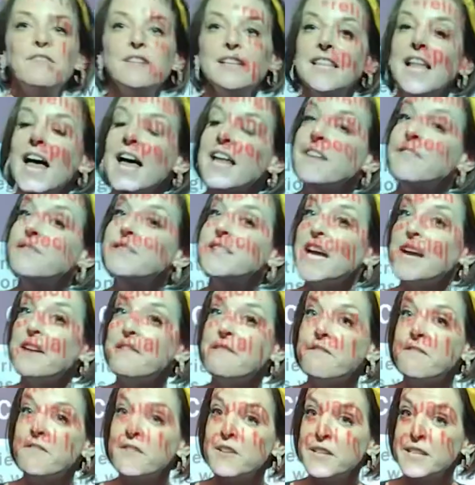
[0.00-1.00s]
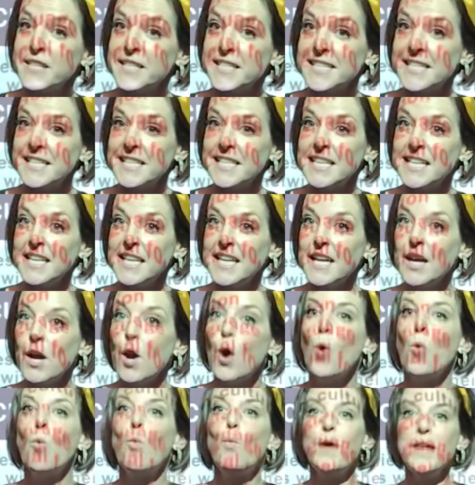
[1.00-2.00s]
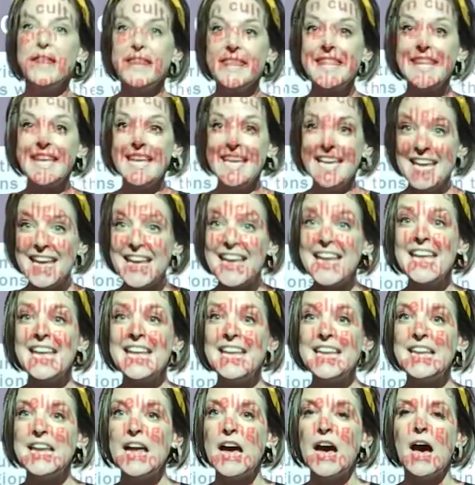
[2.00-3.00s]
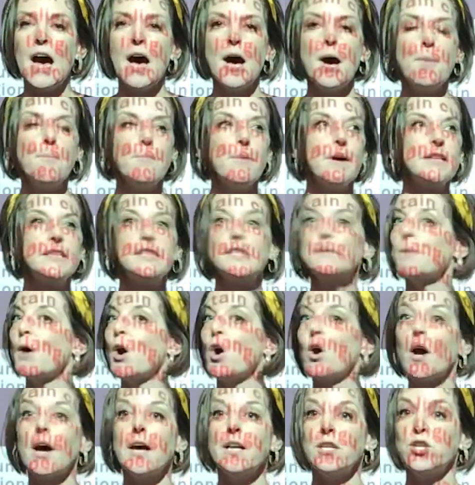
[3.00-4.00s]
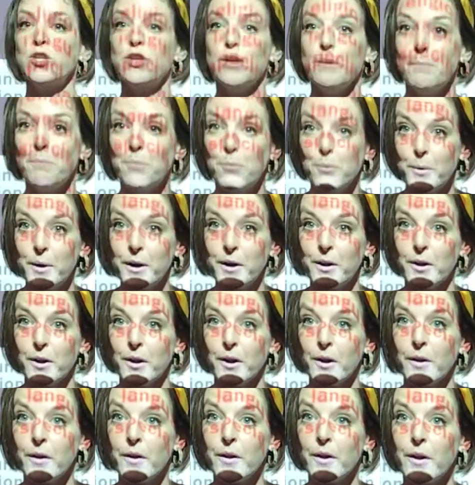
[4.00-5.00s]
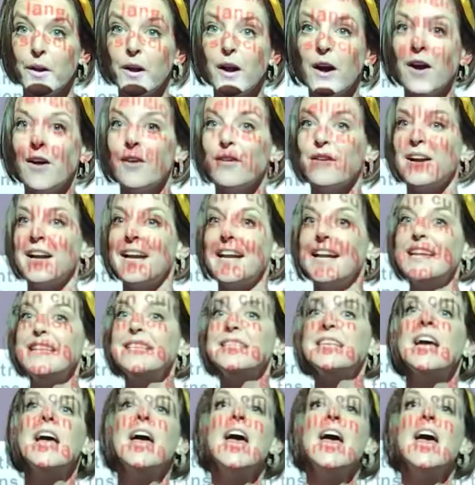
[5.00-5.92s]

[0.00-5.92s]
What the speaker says: lot of diversity within a small country border, all right?